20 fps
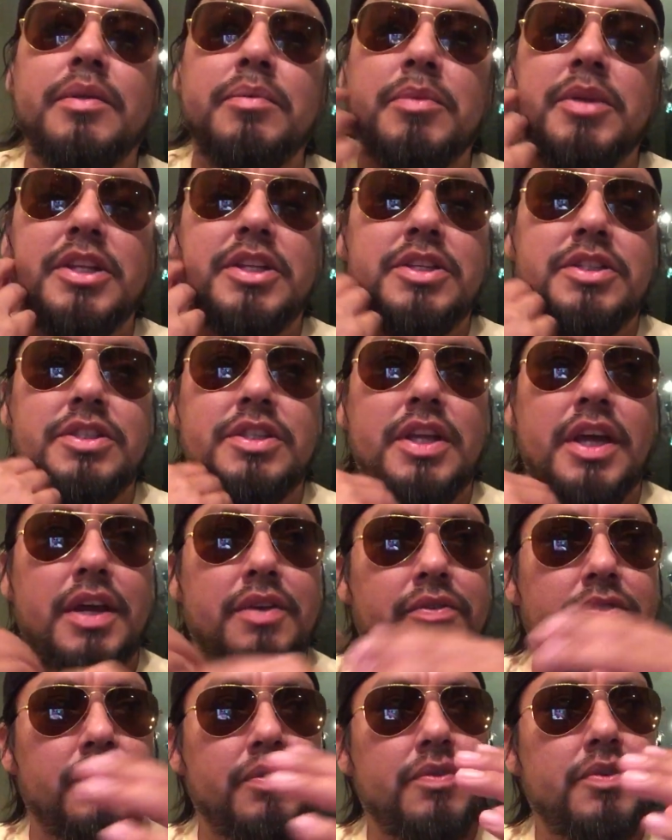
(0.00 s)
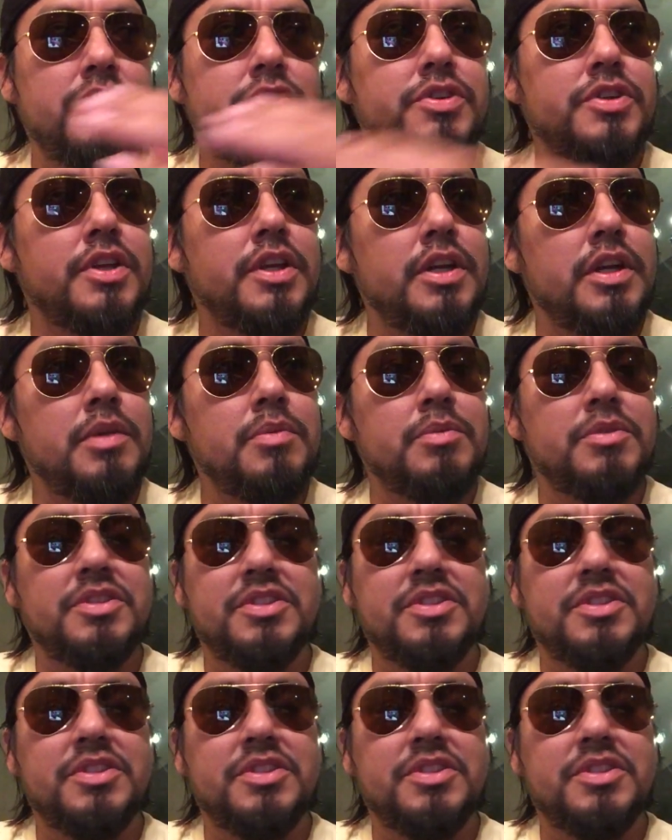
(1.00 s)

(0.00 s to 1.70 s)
he meets his dad for the first time.